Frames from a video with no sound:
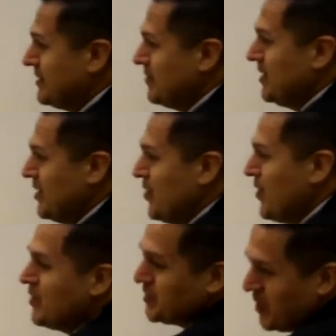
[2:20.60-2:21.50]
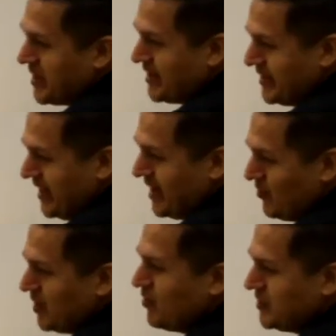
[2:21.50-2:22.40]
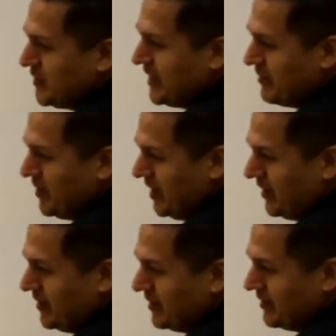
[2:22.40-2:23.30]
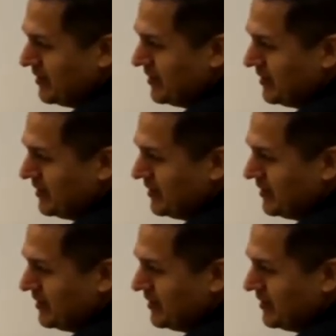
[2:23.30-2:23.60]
but it's something that you've always wanted to take, what course would that be?